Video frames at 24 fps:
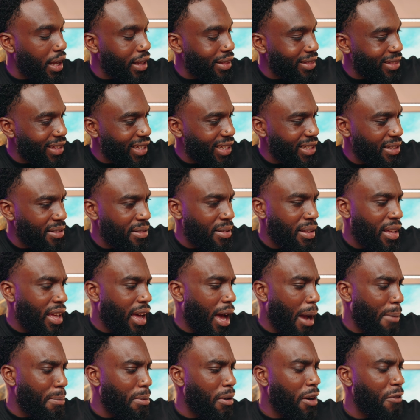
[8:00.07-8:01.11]
And then
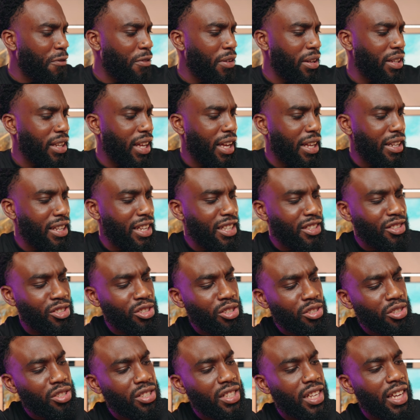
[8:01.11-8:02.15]
apart from that, let's
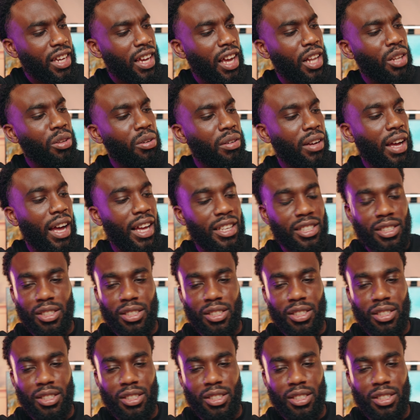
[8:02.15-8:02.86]
just take a look at